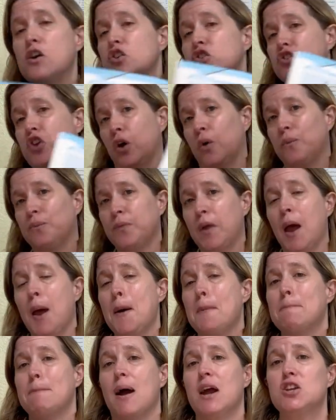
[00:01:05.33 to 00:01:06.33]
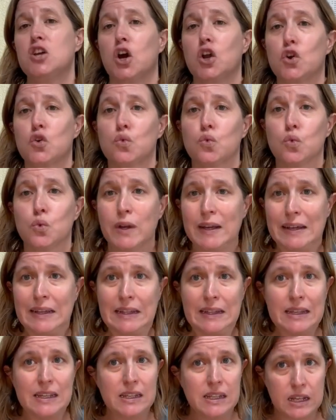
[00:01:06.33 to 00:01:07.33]
So my daughter
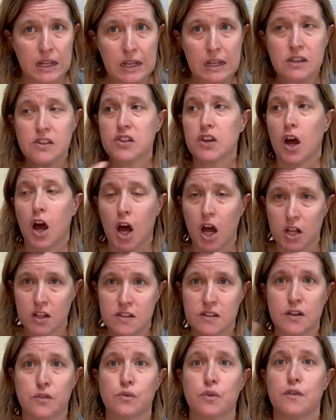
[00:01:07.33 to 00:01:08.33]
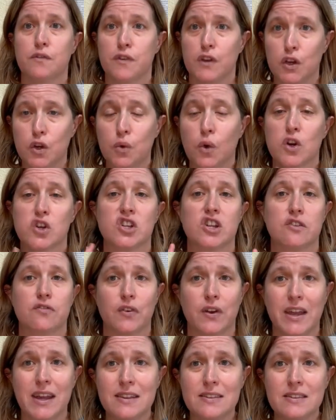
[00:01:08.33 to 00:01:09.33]
really needs constant review or she
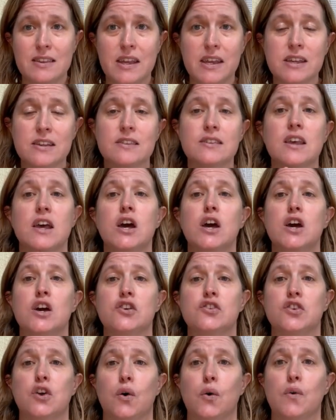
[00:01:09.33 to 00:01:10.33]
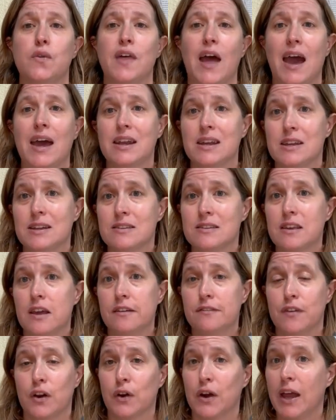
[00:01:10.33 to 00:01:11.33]
forgets things. So that is
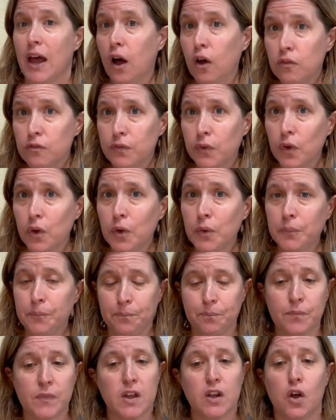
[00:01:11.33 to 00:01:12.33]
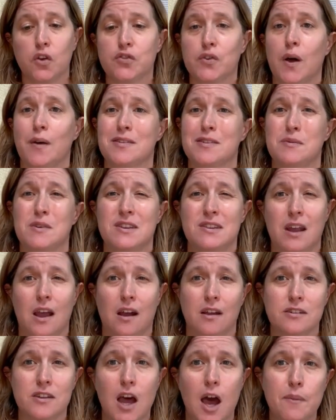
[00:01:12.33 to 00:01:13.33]
very helpful. It also helps me stay
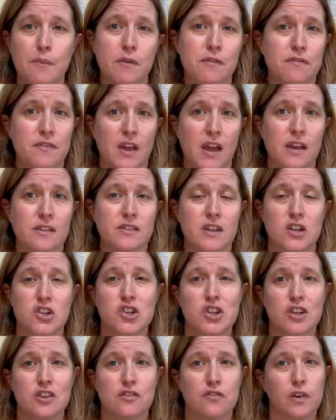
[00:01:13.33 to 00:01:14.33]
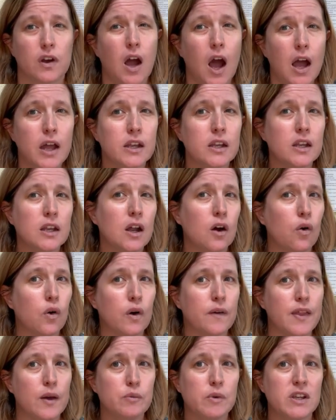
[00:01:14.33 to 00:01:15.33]
on top of things that she's forgotten
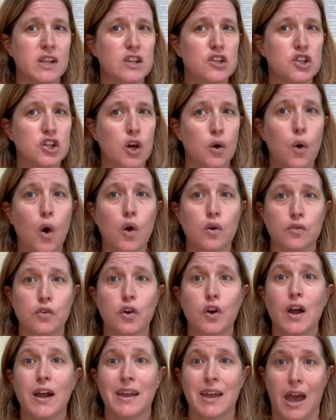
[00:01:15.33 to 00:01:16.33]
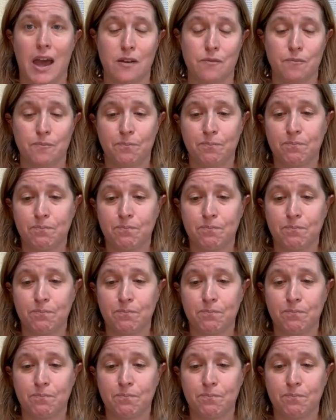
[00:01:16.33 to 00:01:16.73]
or that we need to go over again.